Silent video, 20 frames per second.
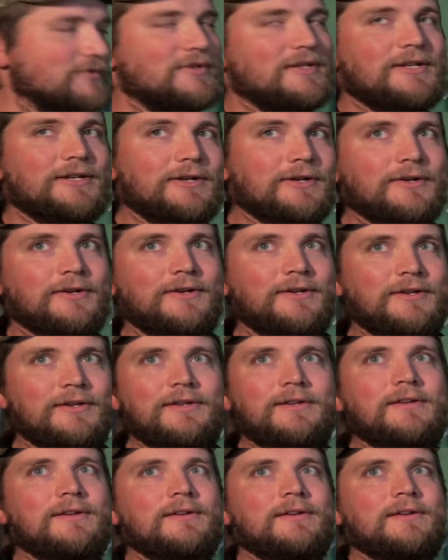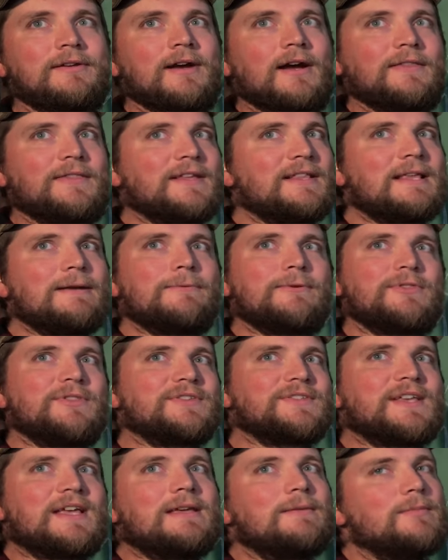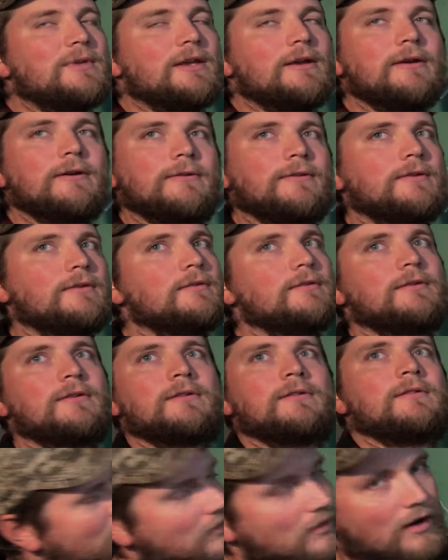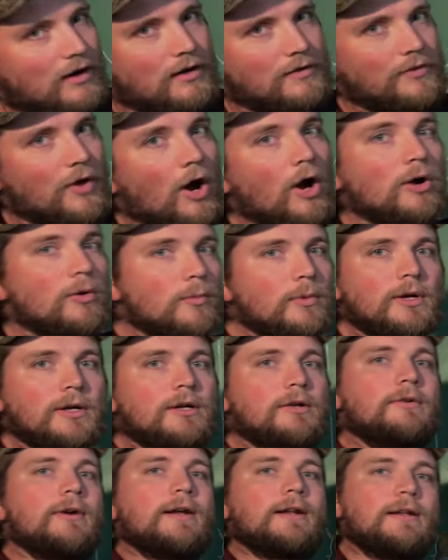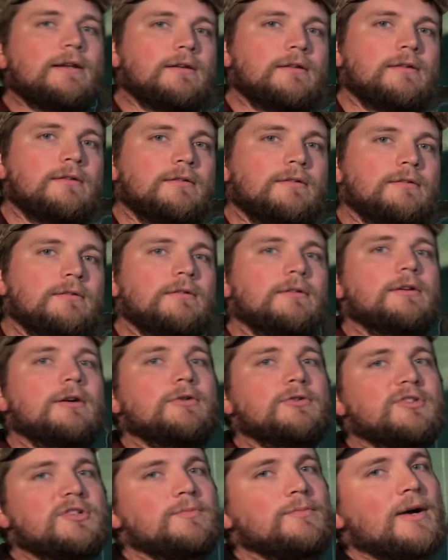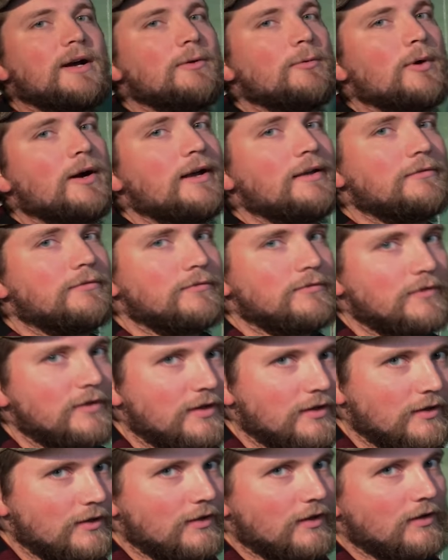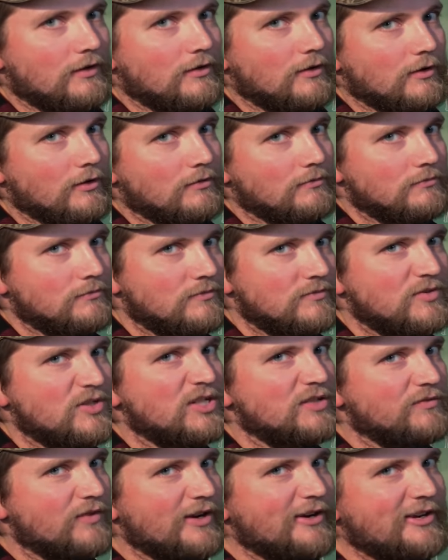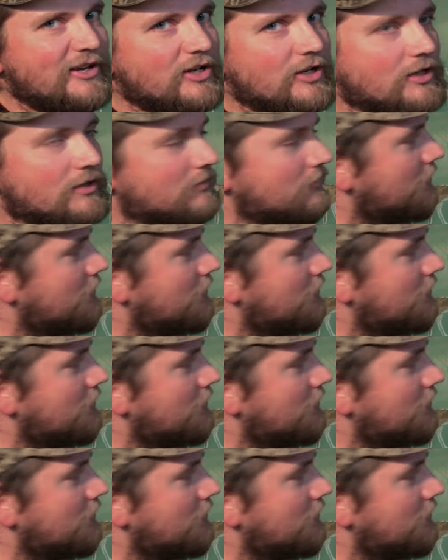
deer. I think they were the same year too. The artwork credit goes to my wife and editor. She's very good.